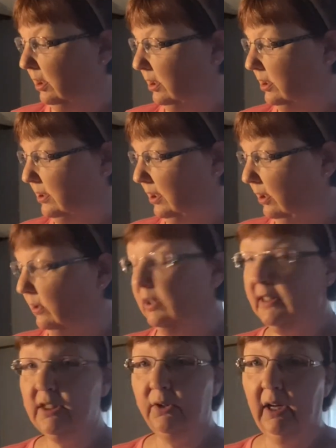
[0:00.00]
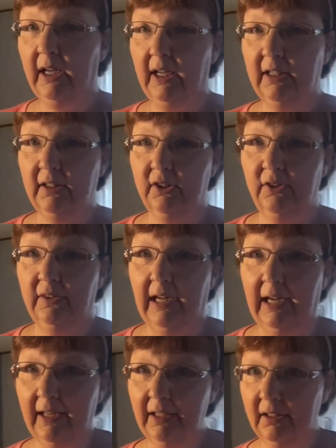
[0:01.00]
So let's go ahead and do
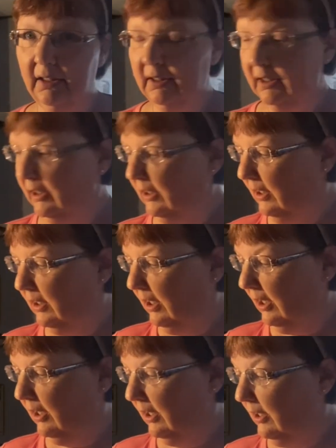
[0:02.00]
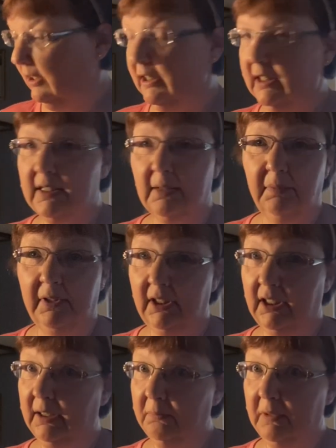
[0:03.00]
that. I need something to
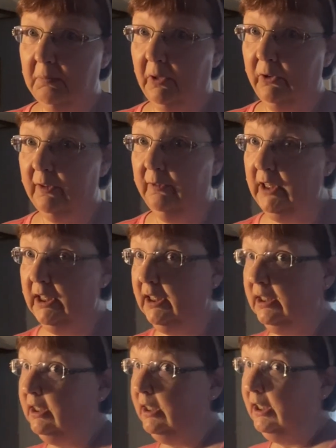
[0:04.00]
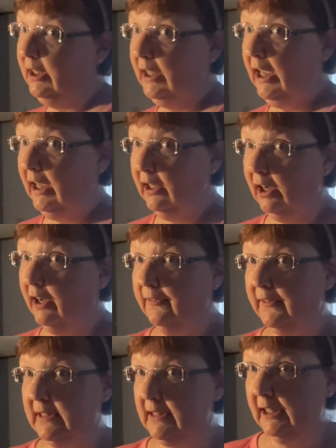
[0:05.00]
get me motivated and the hot
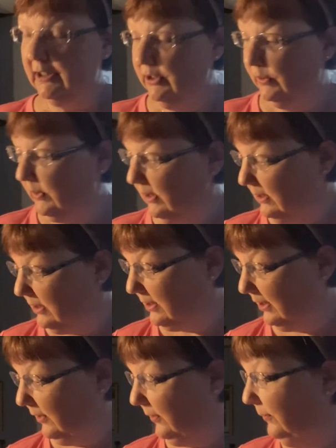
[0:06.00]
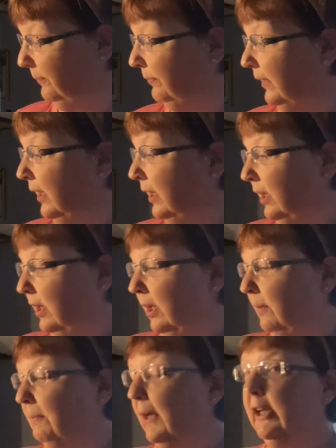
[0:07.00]
coffee's not doing it. So
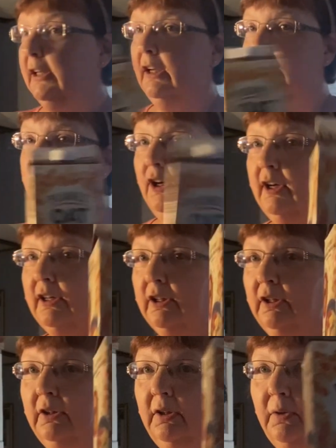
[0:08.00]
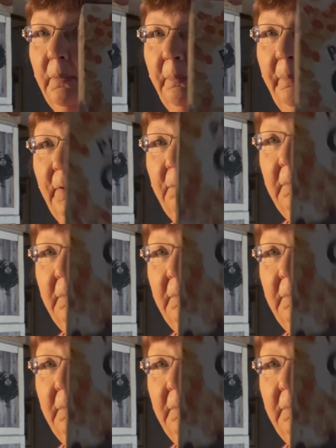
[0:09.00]
my daughter put